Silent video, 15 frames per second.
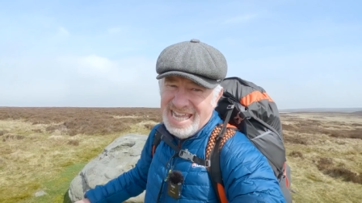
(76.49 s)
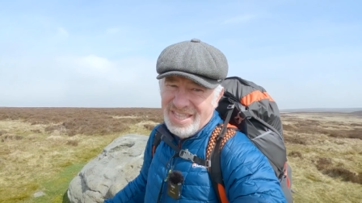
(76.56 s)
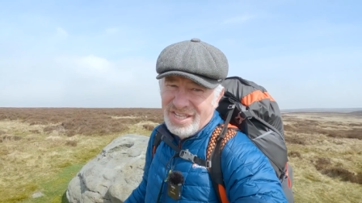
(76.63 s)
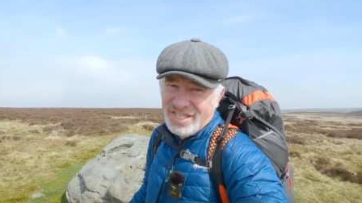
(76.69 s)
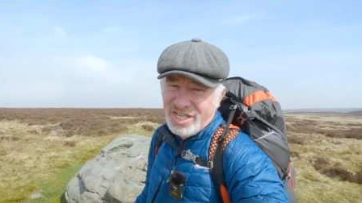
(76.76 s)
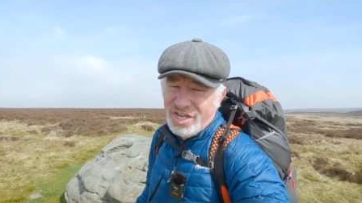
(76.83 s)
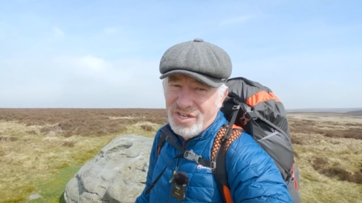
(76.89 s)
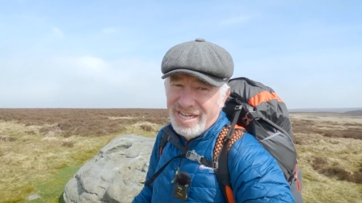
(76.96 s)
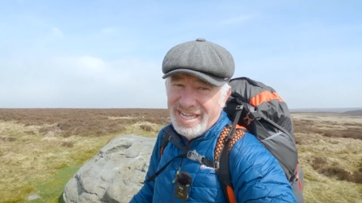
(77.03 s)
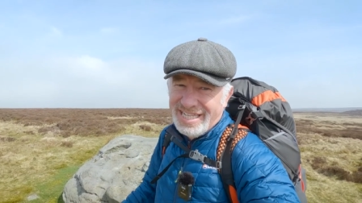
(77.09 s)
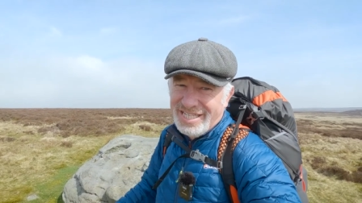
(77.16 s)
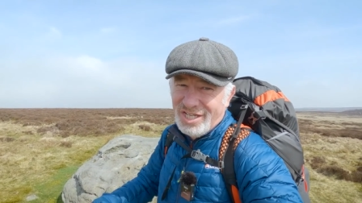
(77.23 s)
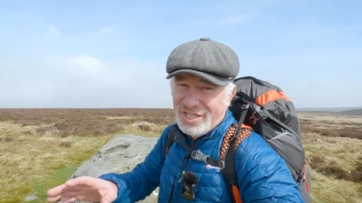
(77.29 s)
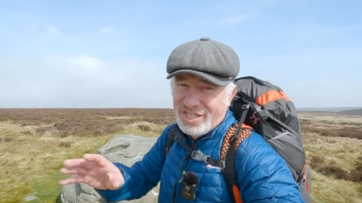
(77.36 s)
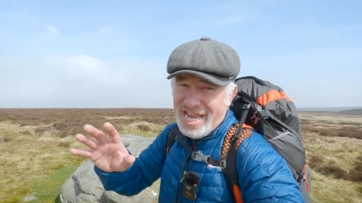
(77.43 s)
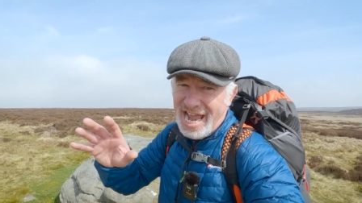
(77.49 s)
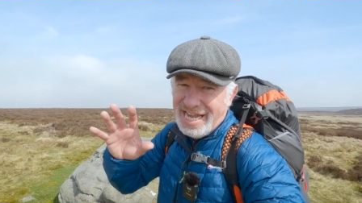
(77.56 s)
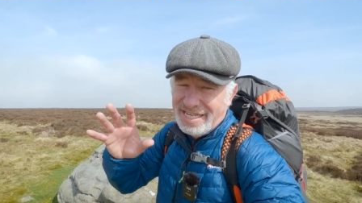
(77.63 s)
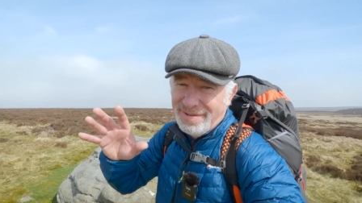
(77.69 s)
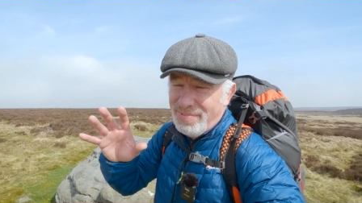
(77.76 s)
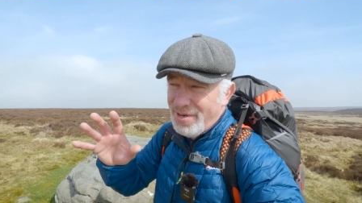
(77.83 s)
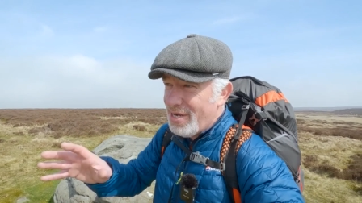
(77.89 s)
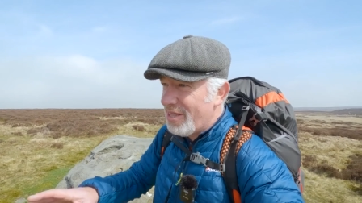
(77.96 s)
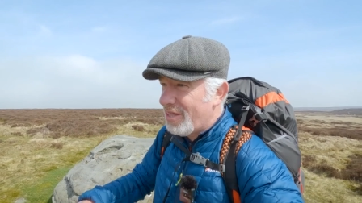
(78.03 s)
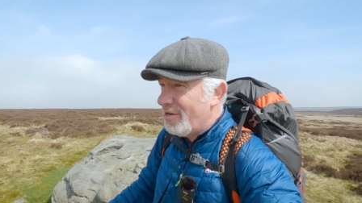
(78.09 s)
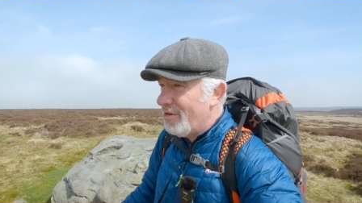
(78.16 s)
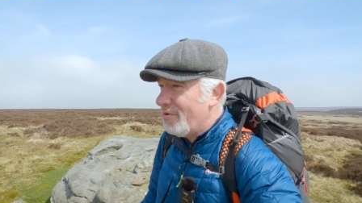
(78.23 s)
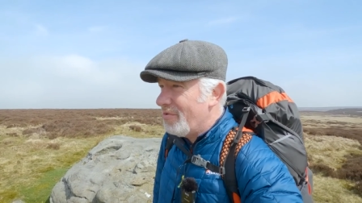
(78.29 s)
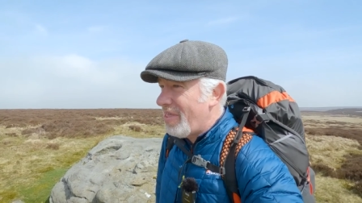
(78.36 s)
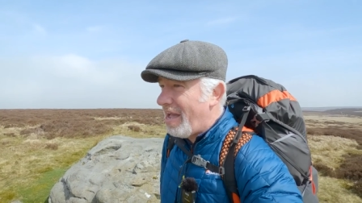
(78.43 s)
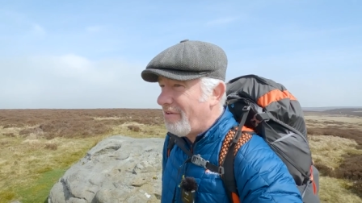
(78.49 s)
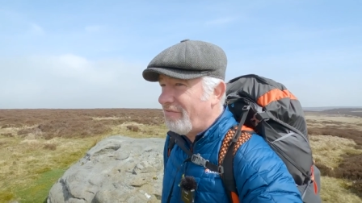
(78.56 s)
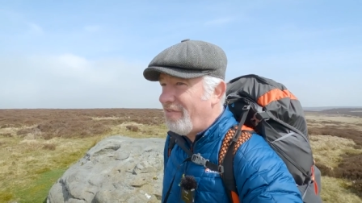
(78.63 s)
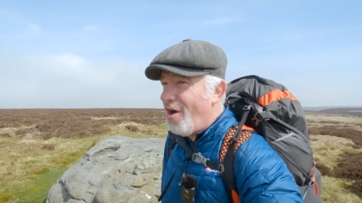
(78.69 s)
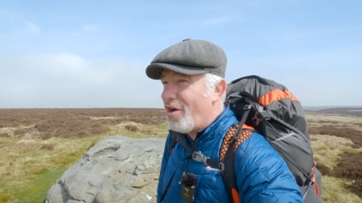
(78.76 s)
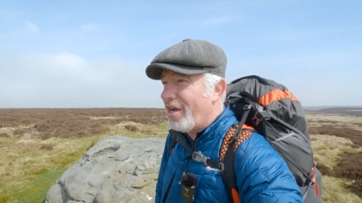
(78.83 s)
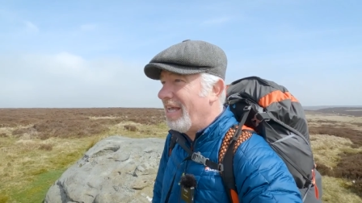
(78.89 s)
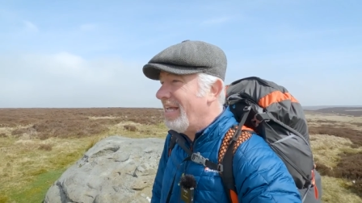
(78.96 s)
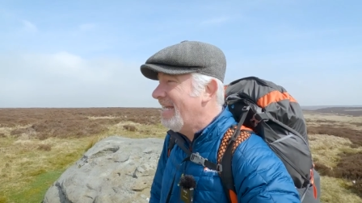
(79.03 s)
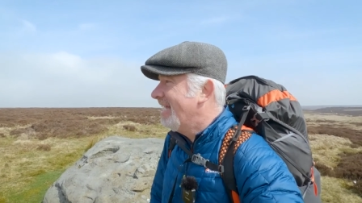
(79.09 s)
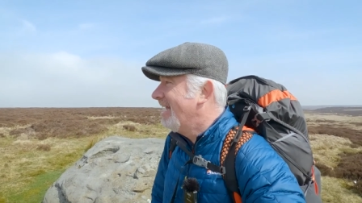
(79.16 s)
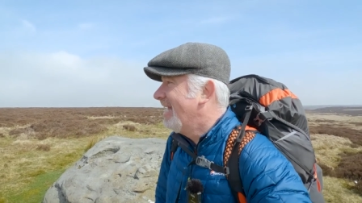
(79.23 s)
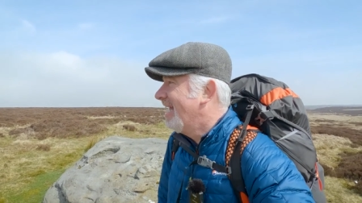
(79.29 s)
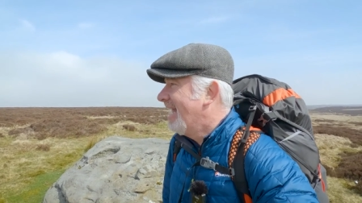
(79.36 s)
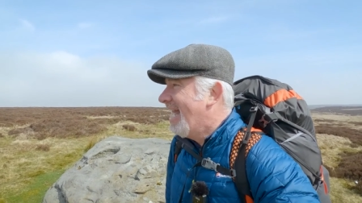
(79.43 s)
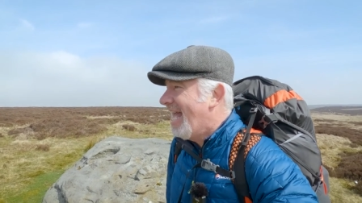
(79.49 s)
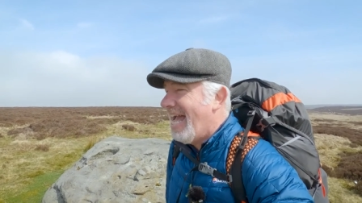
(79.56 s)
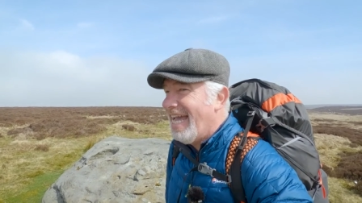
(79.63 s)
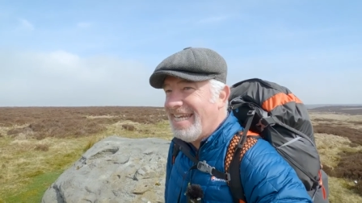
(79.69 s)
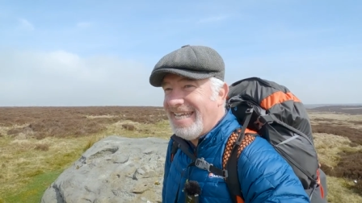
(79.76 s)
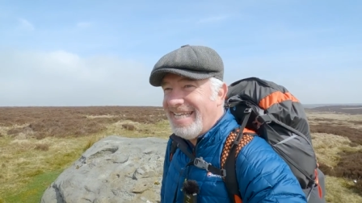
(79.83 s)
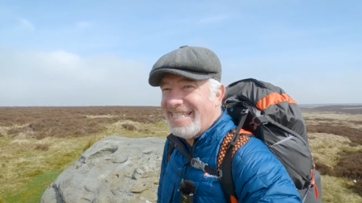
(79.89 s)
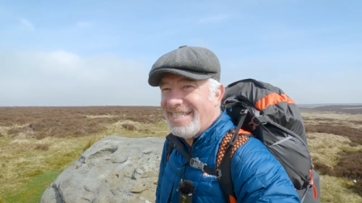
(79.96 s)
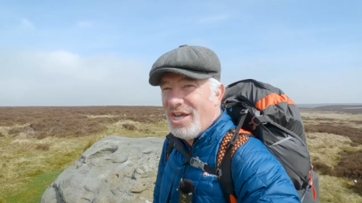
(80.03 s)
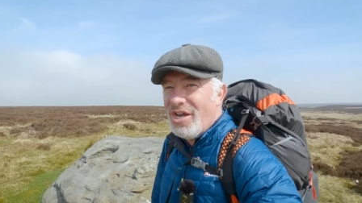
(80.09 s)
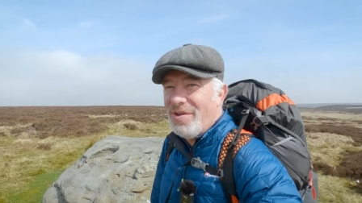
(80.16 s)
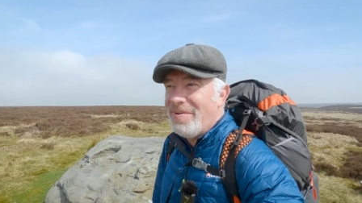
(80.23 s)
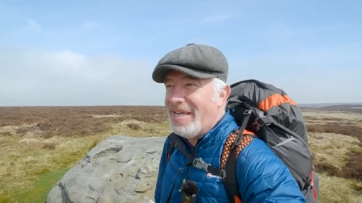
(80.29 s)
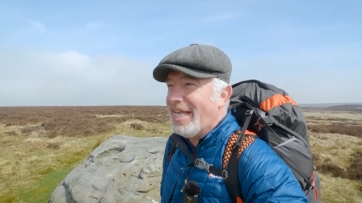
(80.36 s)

The sun is just starting to burn through that fog, and it's going to be